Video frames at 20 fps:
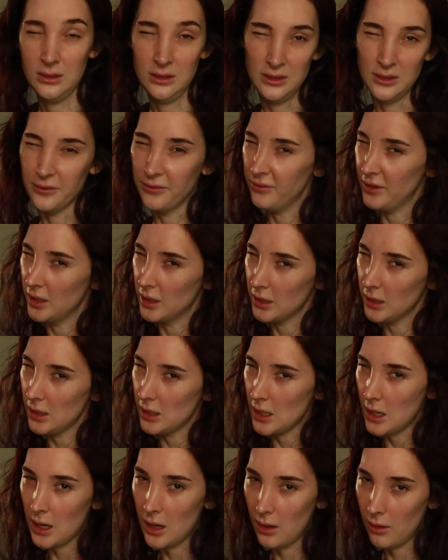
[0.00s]

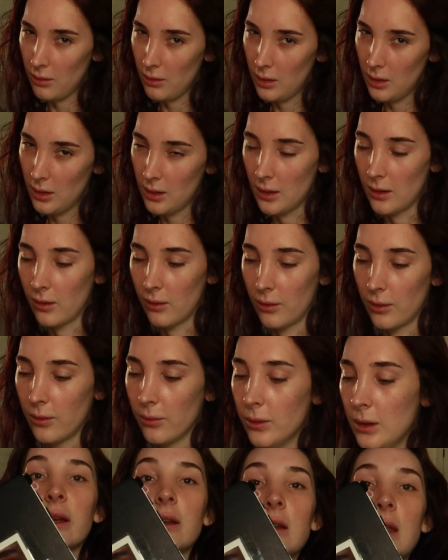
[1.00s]
divinity era i don't
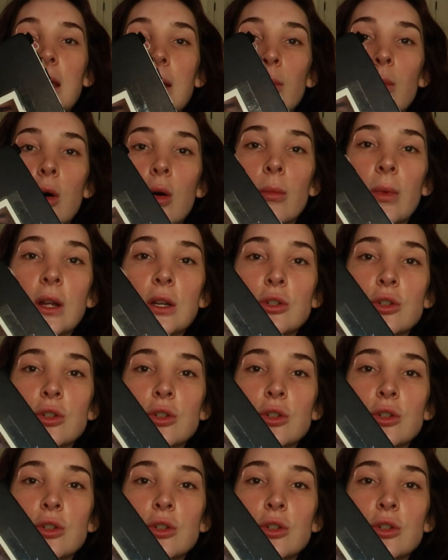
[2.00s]
know i name all my